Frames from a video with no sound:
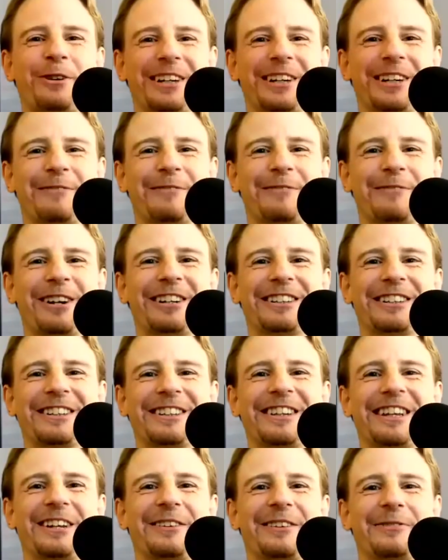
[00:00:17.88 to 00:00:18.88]
I'm well.
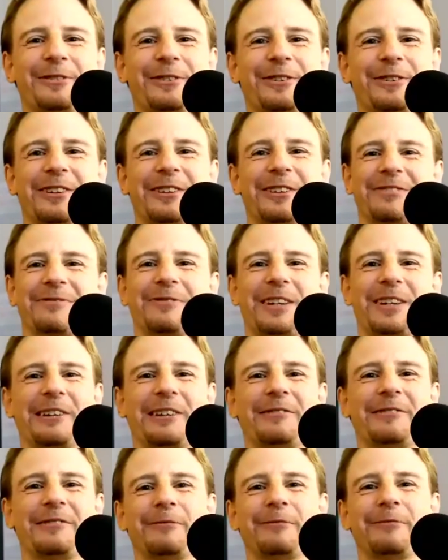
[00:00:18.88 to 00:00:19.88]
Thank you for being
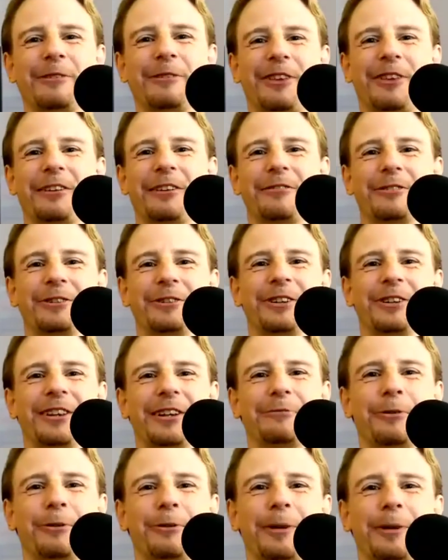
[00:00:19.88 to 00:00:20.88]
available and thank you for doing
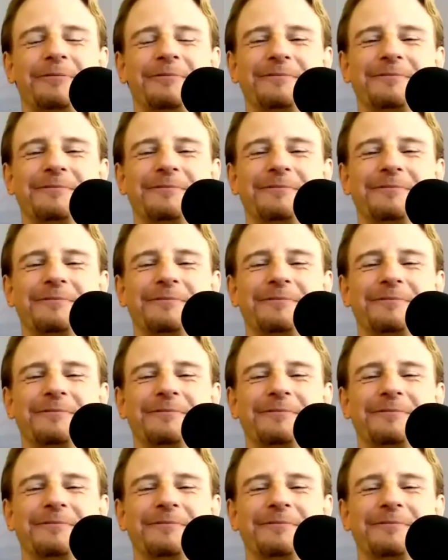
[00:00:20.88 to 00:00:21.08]
that with me.